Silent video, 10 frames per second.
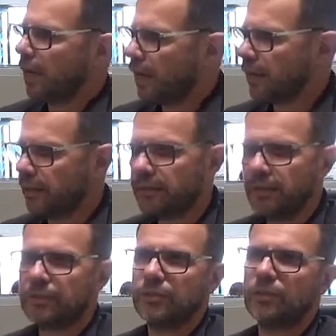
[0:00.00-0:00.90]

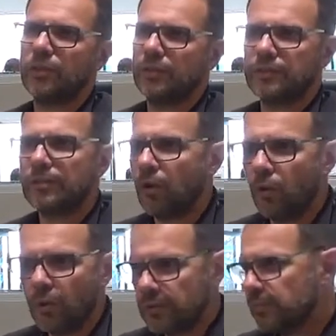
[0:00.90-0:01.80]
architecture is
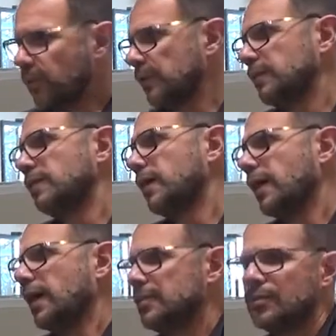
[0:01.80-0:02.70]
always been
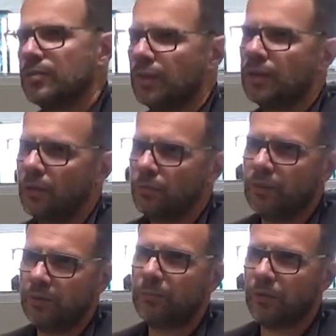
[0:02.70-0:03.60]
associated
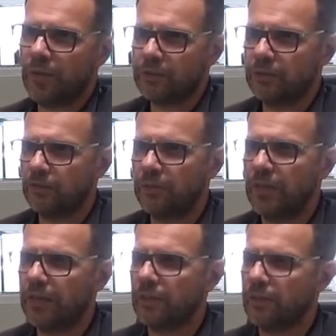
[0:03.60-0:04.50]
with the production of an
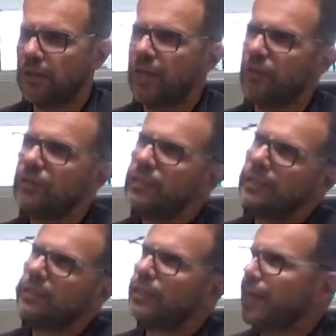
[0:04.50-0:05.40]
icon. Now,
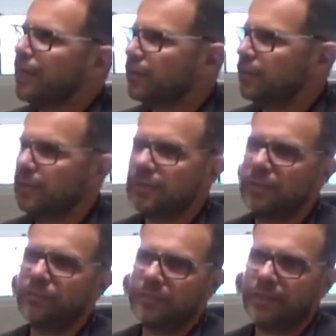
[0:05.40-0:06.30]
the icon in
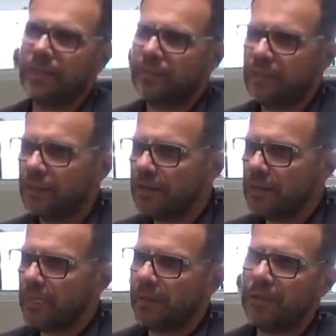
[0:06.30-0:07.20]
itself as an idea,
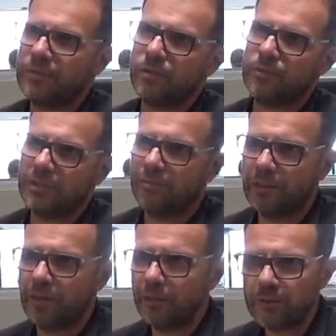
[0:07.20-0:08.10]
it's obviously a
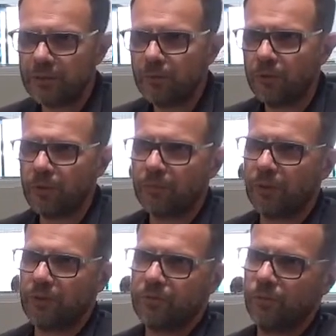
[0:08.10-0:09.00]
very elusive word
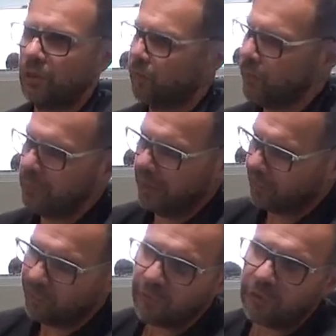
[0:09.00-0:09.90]
because you know we make
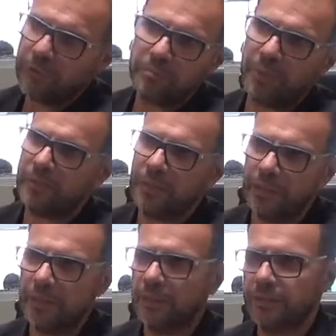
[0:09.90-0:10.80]
form,
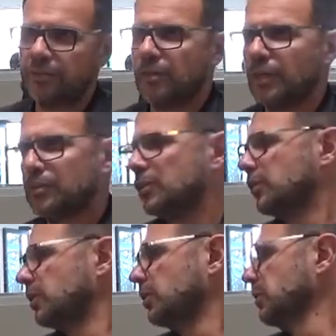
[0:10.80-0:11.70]
material,
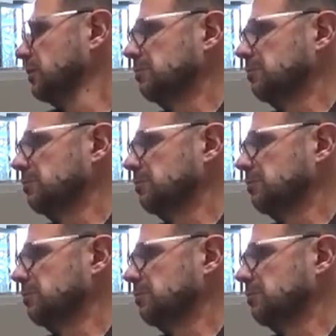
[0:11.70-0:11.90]
structure,